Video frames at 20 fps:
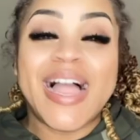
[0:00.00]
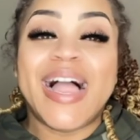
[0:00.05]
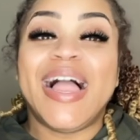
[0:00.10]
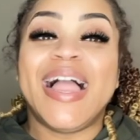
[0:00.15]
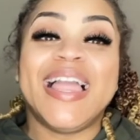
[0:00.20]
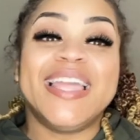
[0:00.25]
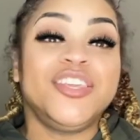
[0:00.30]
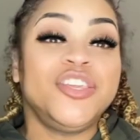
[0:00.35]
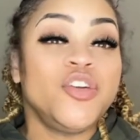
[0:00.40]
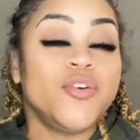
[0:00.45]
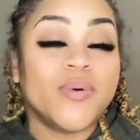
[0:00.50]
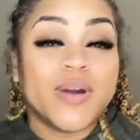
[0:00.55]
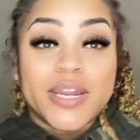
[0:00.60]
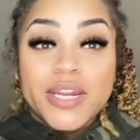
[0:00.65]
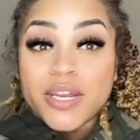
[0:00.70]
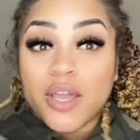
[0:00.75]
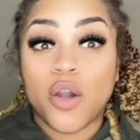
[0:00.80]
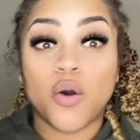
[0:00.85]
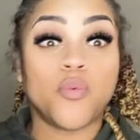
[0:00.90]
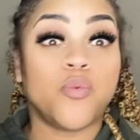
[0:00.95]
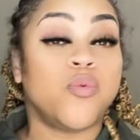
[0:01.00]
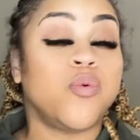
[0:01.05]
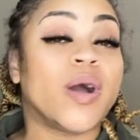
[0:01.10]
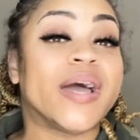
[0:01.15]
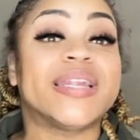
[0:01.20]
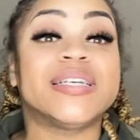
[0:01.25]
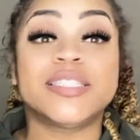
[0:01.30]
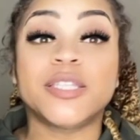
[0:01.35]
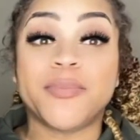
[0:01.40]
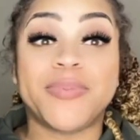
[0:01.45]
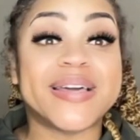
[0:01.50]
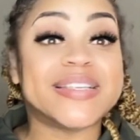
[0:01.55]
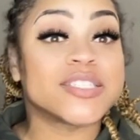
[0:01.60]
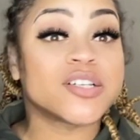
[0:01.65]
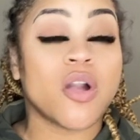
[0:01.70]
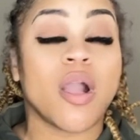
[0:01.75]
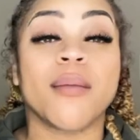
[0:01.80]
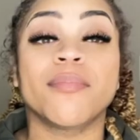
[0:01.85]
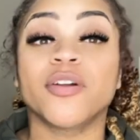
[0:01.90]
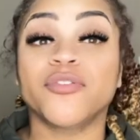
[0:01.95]
and you want to know what is the best
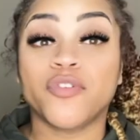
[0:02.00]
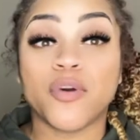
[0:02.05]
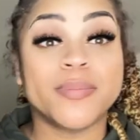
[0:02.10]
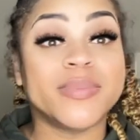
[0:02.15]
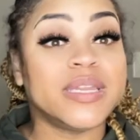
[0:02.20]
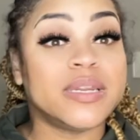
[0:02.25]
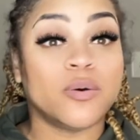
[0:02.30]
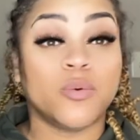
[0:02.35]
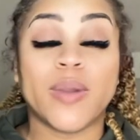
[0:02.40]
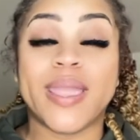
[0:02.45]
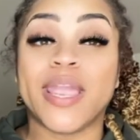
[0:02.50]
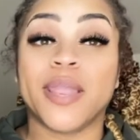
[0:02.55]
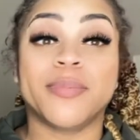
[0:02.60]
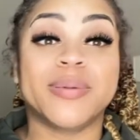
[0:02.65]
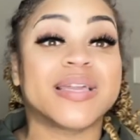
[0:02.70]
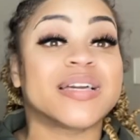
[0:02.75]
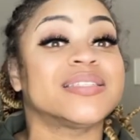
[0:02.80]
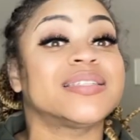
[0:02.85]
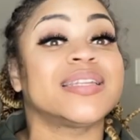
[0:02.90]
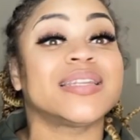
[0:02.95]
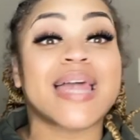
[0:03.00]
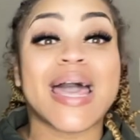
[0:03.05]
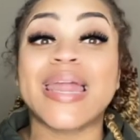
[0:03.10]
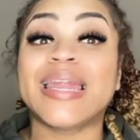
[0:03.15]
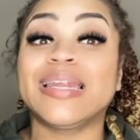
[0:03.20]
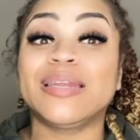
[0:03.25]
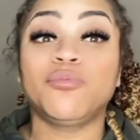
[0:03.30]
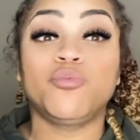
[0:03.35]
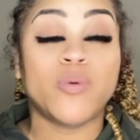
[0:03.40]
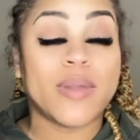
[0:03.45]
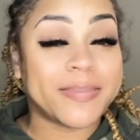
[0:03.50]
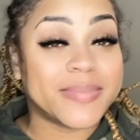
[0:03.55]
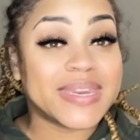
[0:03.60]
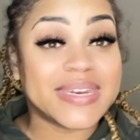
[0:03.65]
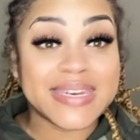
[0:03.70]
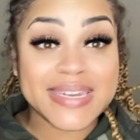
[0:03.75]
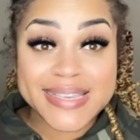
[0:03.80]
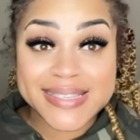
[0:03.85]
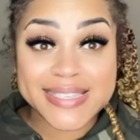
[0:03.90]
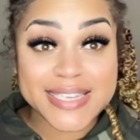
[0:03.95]
garment for me to wear, because a lot of
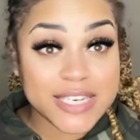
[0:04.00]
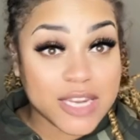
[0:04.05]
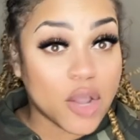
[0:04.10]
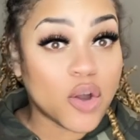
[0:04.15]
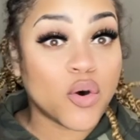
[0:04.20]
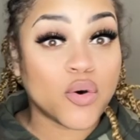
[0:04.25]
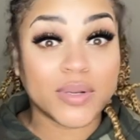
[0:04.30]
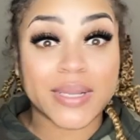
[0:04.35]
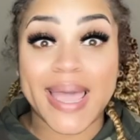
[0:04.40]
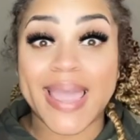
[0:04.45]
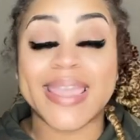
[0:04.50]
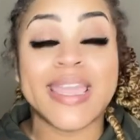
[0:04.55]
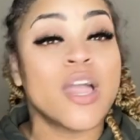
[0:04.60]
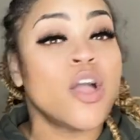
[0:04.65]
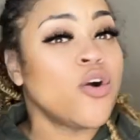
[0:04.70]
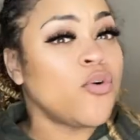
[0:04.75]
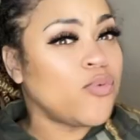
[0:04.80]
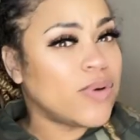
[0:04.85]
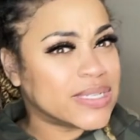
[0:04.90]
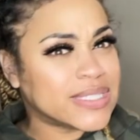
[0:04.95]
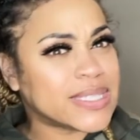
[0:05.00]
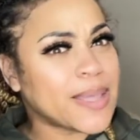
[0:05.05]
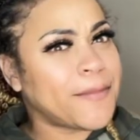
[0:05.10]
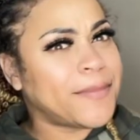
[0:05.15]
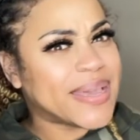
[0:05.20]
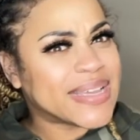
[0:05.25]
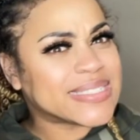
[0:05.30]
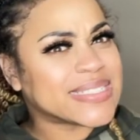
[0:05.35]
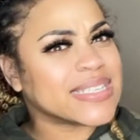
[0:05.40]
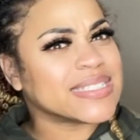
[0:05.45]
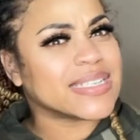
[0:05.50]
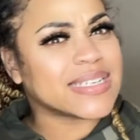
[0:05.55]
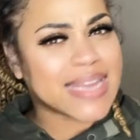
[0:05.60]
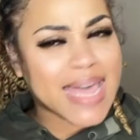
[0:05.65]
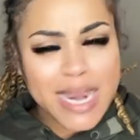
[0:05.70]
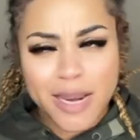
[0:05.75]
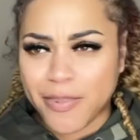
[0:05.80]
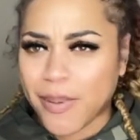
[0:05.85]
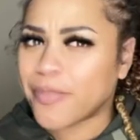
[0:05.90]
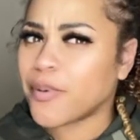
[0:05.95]
women need to know like what's the best, because a
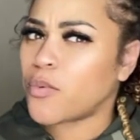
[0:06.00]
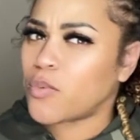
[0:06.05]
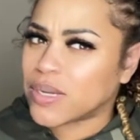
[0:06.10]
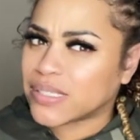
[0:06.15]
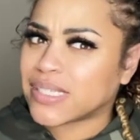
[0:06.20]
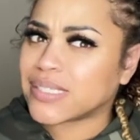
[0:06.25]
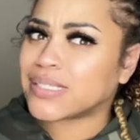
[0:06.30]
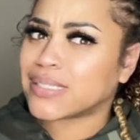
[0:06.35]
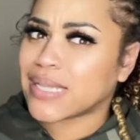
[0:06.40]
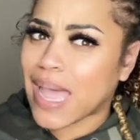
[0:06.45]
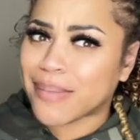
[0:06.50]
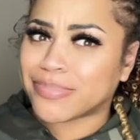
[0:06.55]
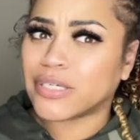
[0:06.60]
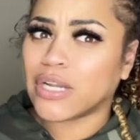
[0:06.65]
lot of people want the top